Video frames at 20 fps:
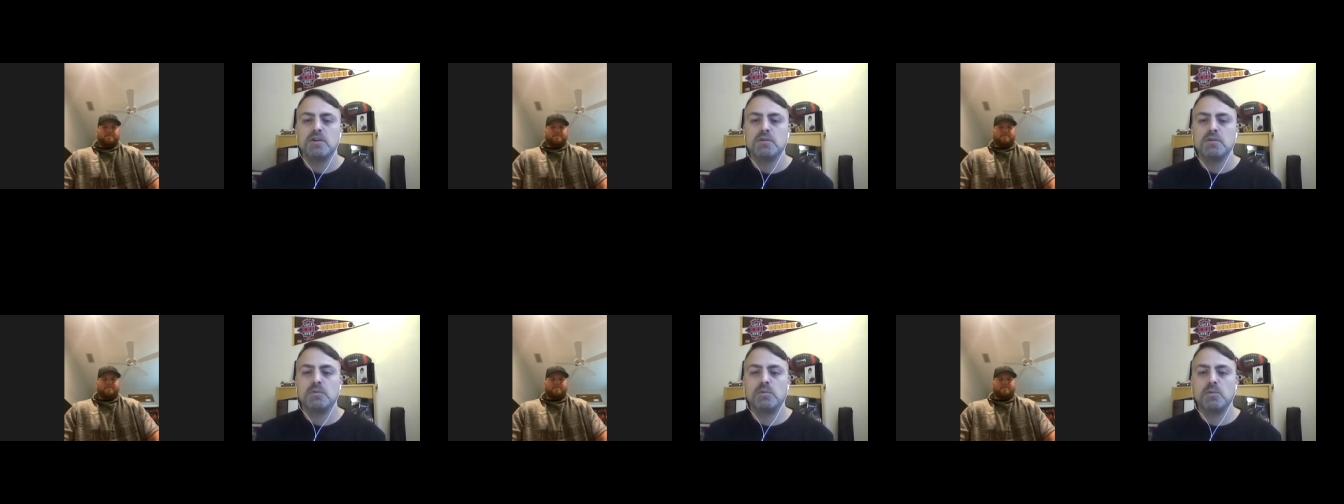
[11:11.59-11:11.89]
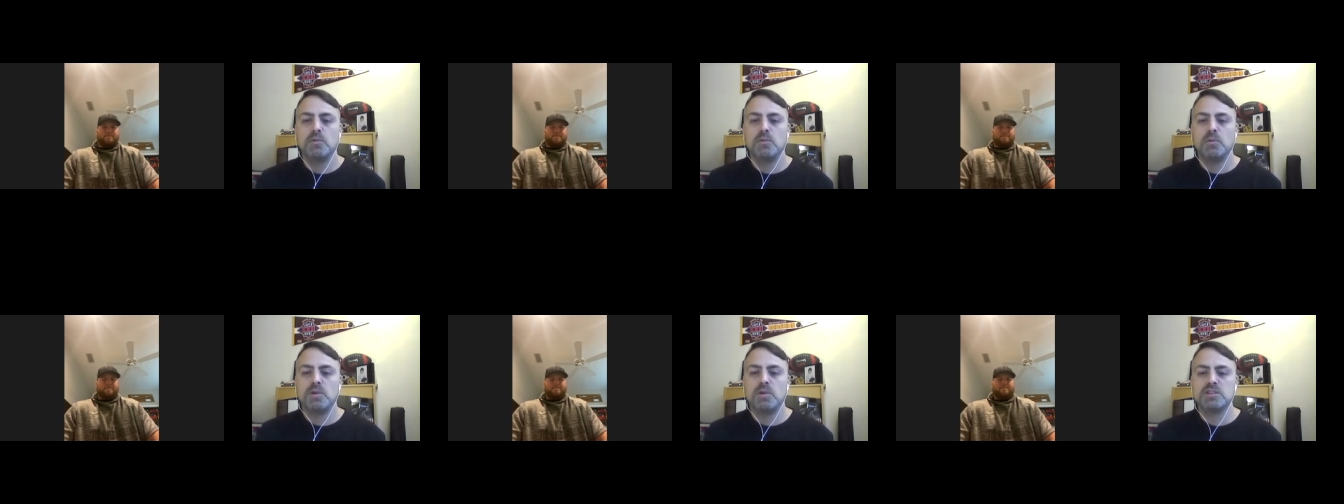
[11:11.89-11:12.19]

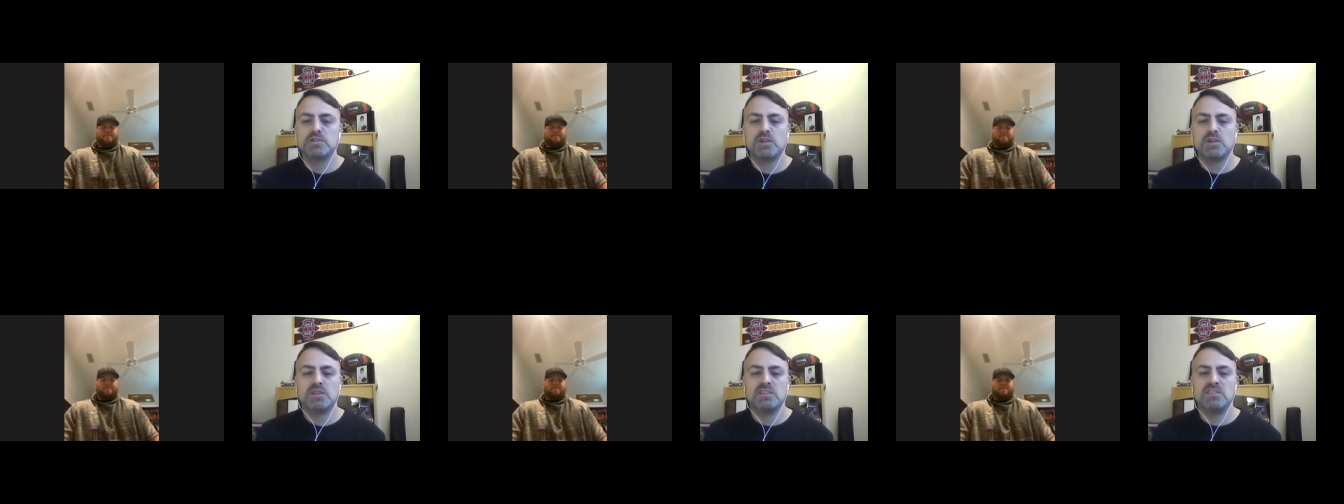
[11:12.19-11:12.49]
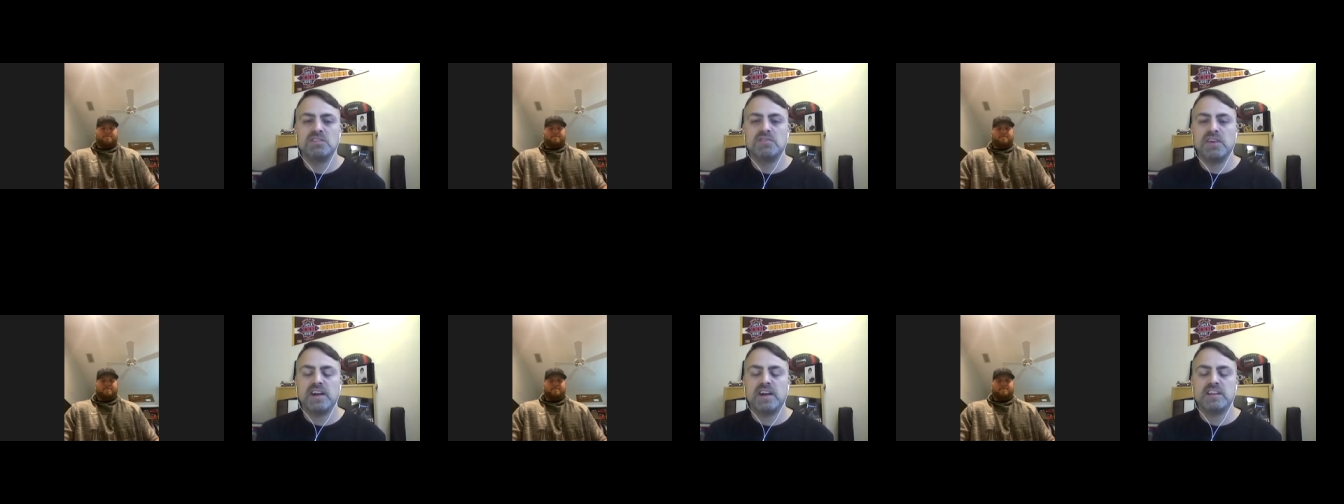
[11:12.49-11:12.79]
what sort of
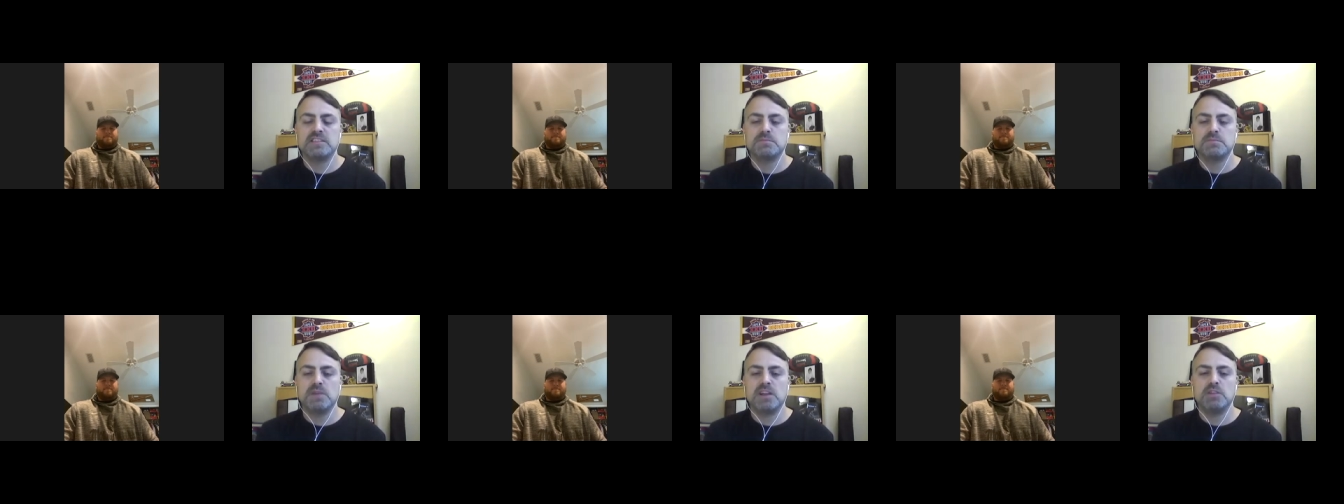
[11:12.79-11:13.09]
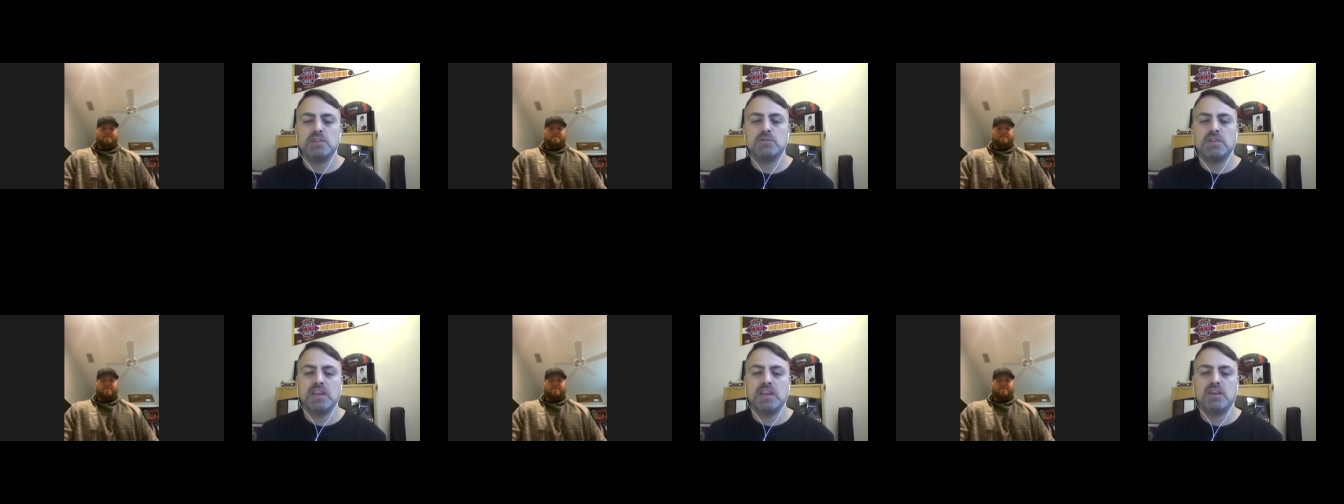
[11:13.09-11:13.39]
advice might
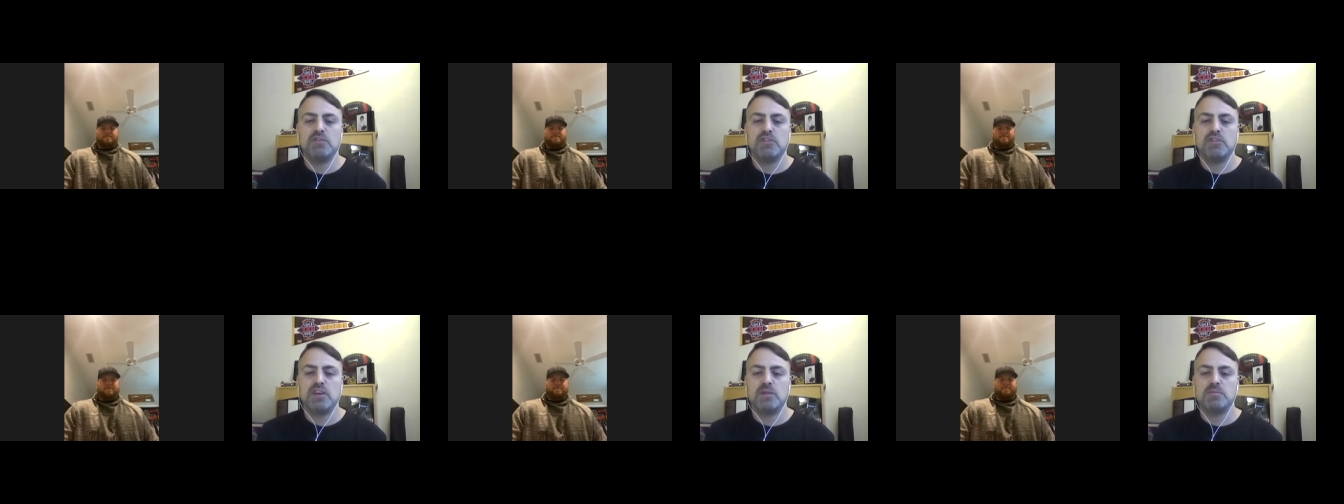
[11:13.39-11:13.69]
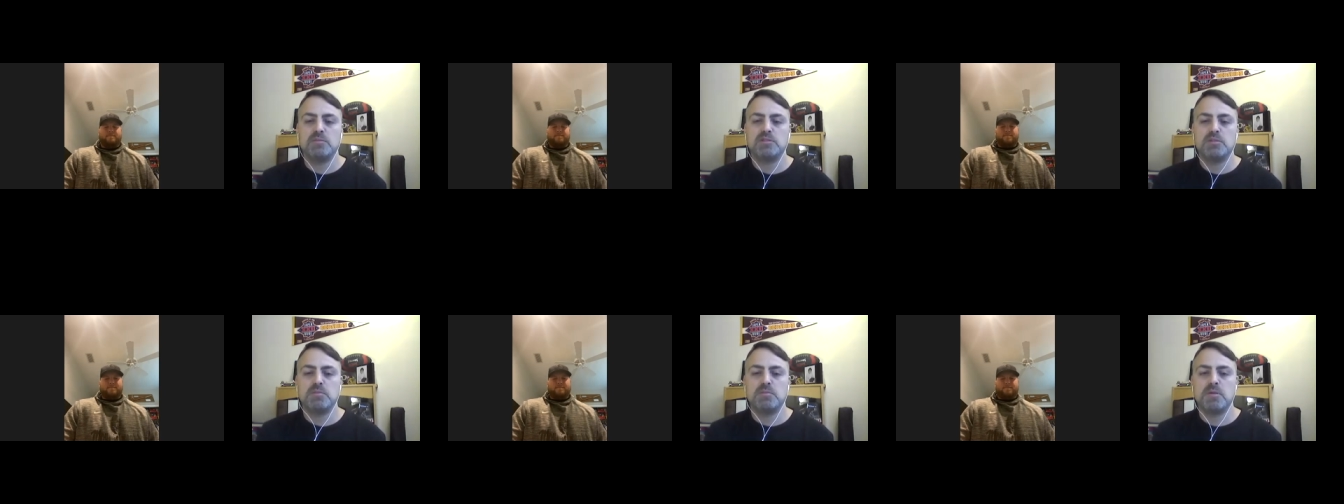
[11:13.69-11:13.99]
you give
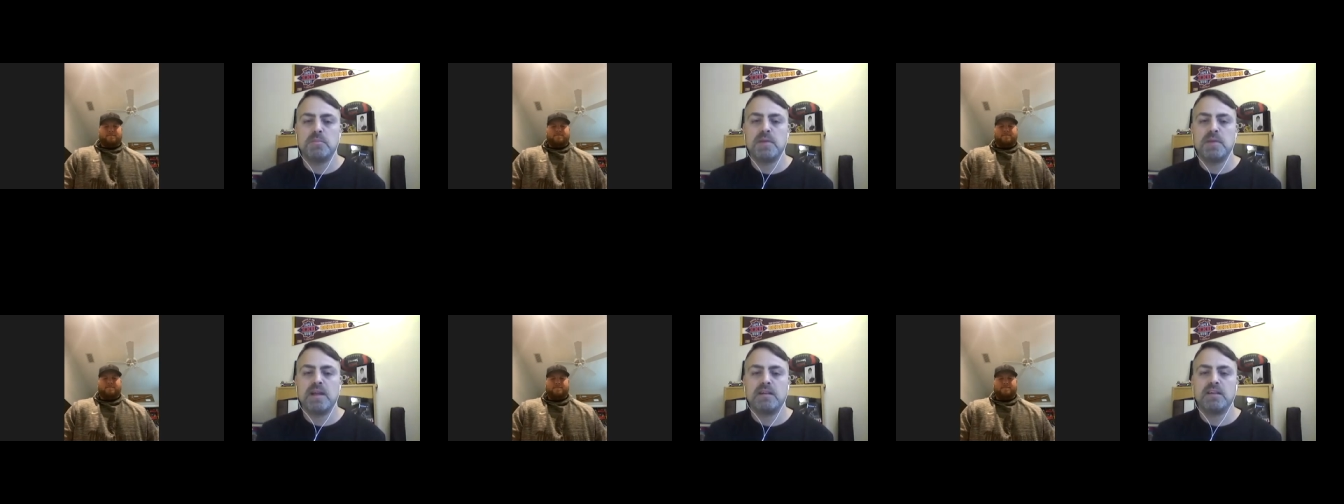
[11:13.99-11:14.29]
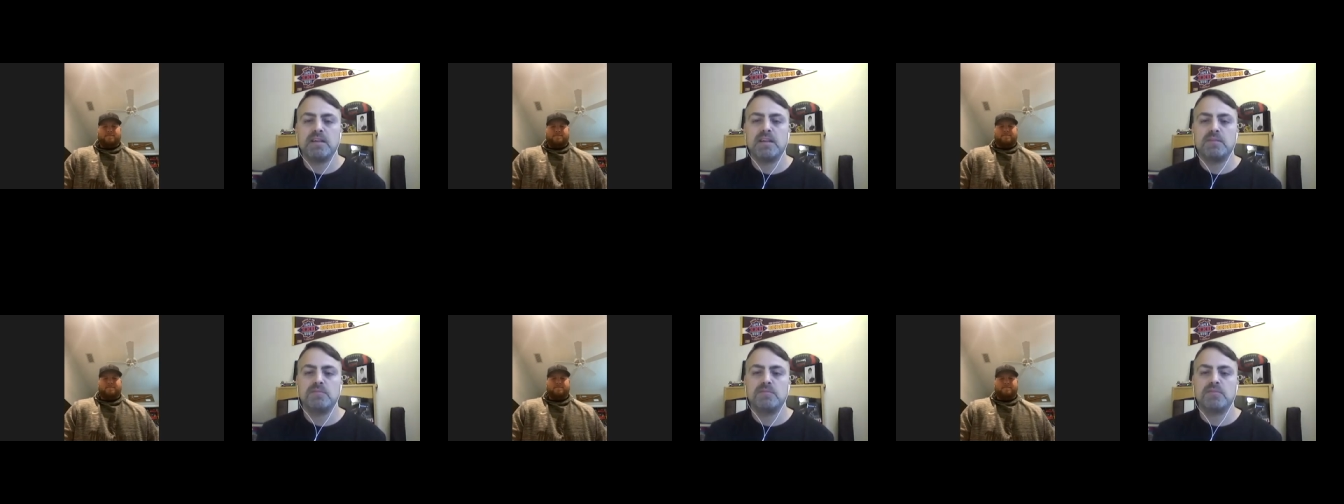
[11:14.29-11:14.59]
him to prepare
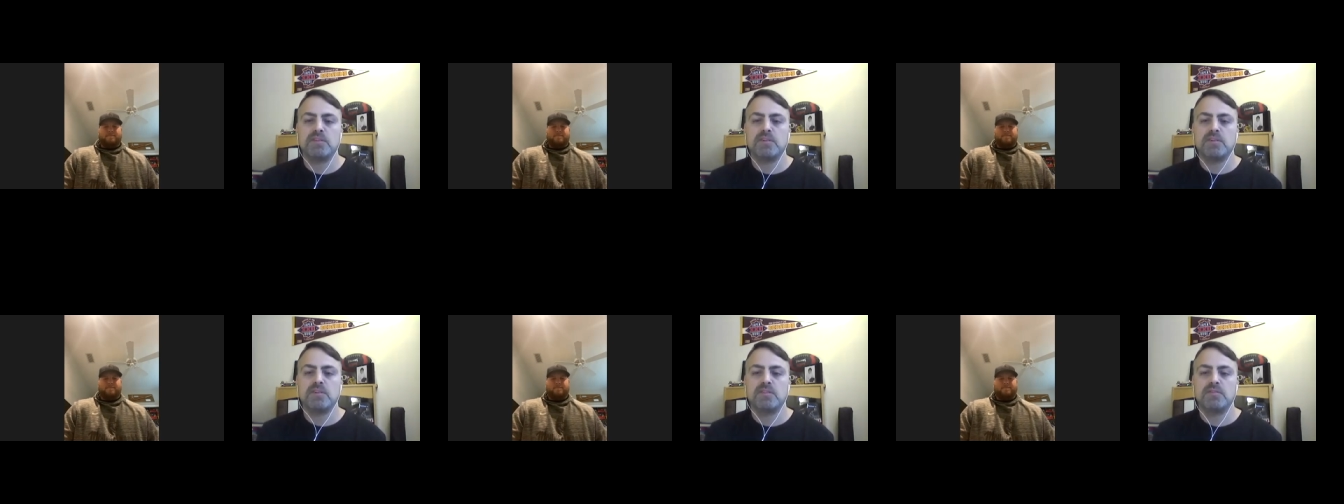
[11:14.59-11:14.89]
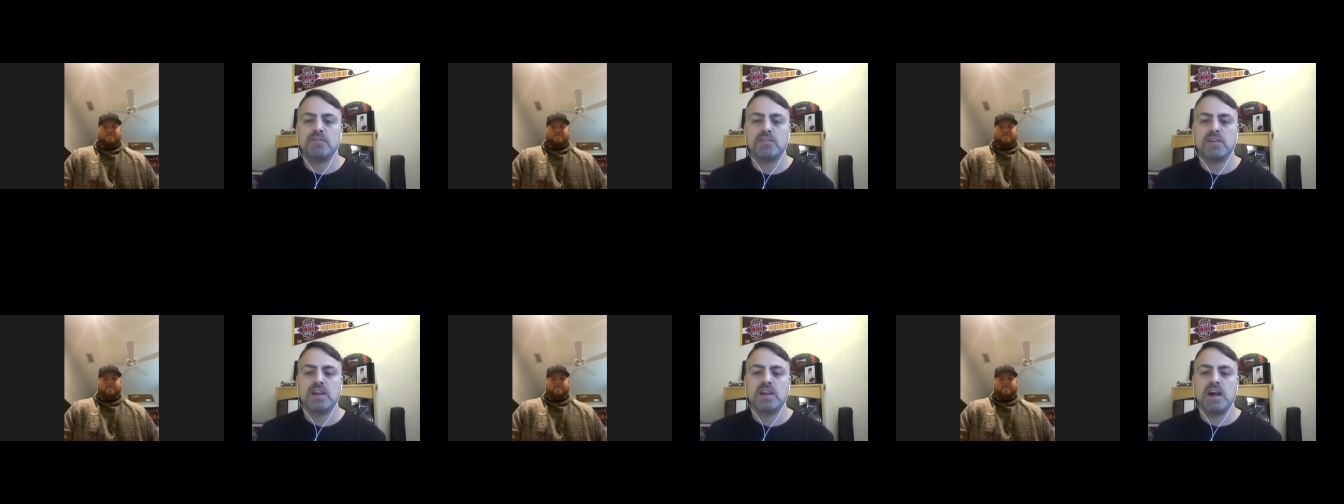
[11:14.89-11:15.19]
him for
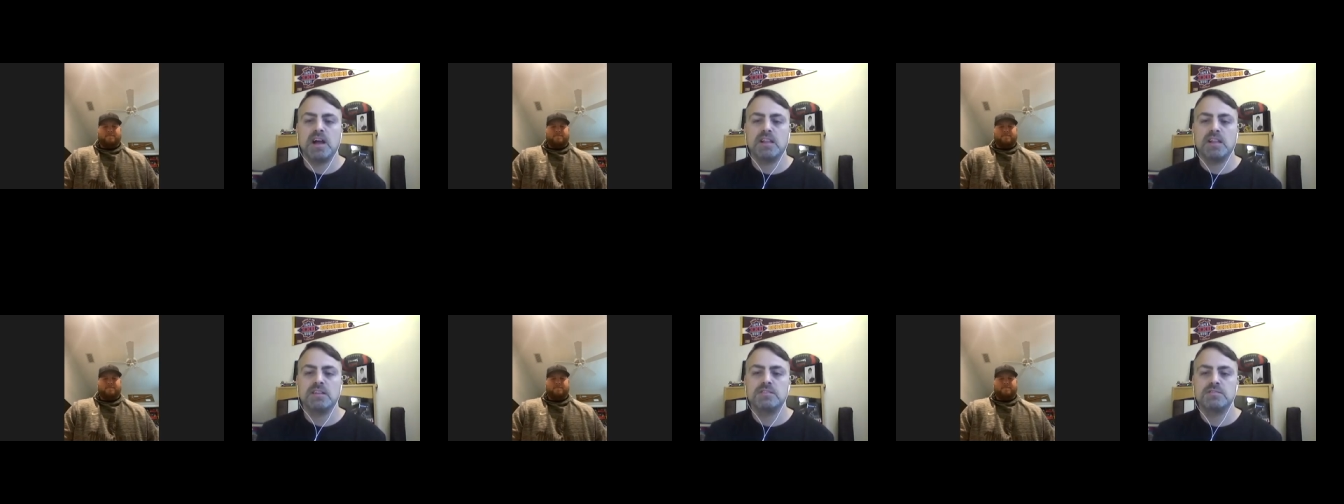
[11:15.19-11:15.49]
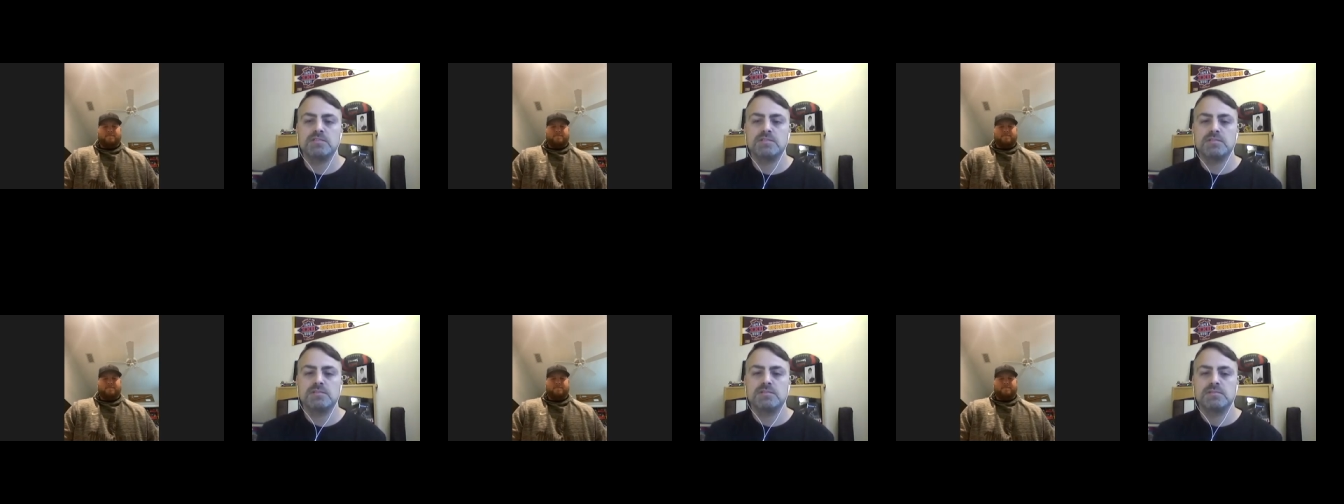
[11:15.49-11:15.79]

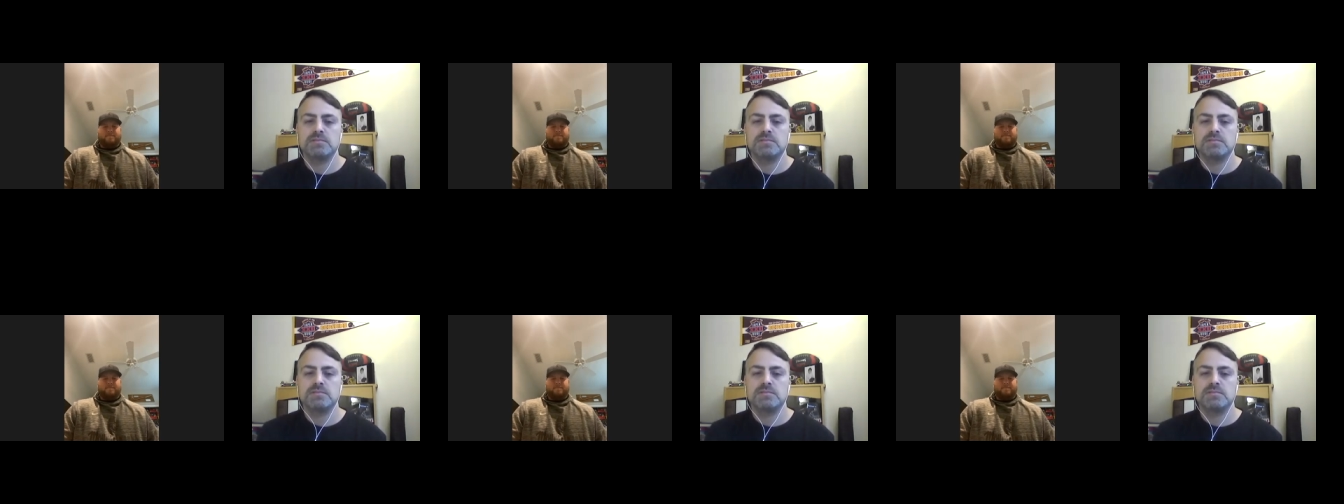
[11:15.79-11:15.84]
college?